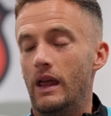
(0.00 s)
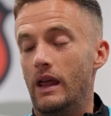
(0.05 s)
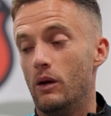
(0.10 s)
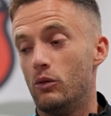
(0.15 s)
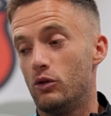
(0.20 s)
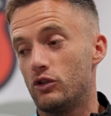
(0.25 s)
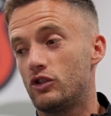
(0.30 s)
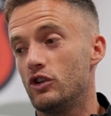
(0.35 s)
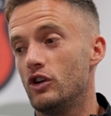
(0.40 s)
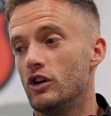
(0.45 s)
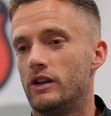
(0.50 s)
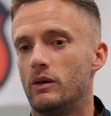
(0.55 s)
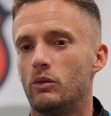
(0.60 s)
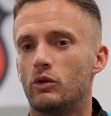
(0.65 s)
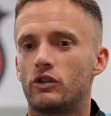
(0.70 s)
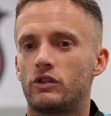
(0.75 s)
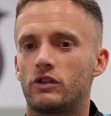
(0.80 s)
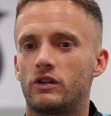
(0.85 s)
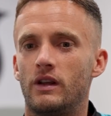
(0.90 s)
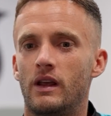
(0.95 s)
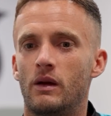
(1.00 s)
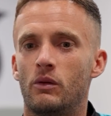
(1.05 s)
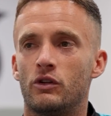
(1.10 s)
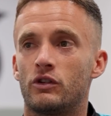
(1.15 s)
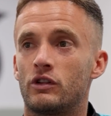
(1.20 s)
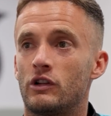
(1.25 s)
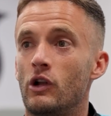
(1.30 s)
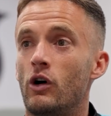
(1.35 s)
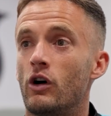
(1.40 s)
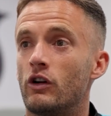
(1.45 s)
It was good. It
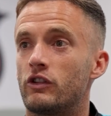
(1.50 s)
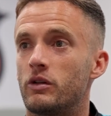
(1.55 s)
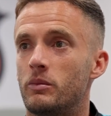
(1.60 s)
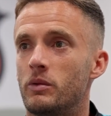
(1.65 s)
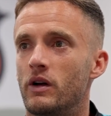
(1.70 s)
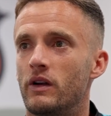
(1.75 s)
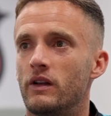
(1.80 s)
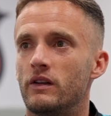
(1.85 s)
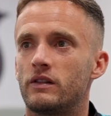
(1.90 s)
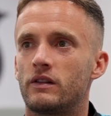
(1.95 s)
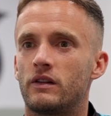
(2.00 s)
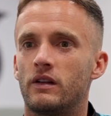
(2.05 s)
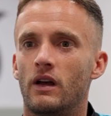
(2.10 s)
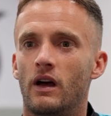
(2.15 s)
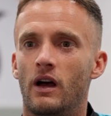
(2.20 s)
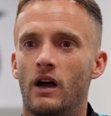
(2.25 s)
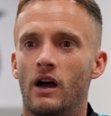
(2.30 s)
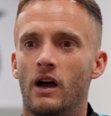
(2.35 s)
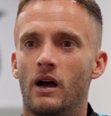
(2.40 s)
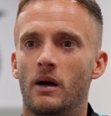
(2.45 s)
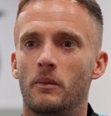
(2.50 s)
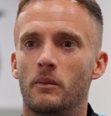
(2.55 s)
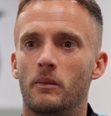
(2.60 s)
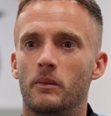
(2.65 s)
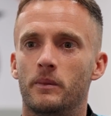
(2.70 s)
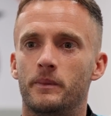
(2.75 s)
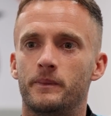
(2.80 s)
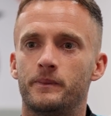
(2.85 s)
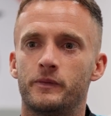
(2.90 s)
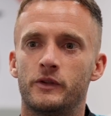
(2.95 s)
was long, to be honest.
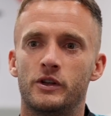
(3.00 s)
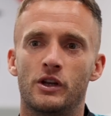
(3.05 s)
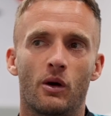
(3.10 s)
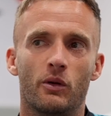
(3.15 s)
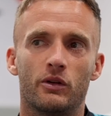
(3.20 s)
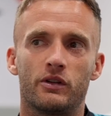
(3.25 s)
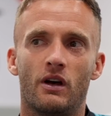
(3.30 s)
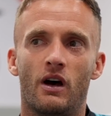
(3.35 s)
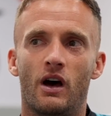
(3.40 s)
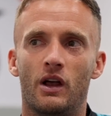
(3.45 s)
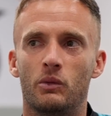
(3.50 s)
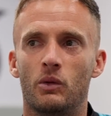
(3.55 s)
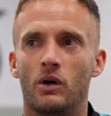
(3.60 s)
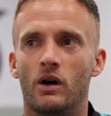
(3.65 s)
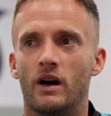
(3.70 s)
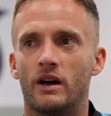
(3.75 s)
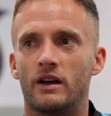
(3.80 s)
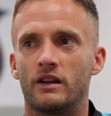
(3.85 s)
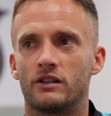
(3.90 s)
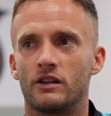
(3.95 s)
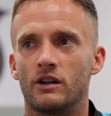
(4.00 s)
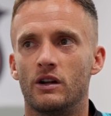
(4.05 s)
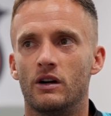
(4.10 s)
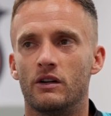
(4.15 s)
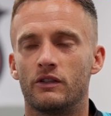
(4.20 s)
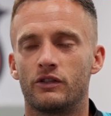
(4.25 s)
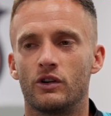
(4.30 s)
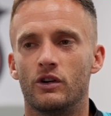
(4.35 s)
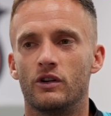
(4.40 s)
You know, it's hard work. It's a lot of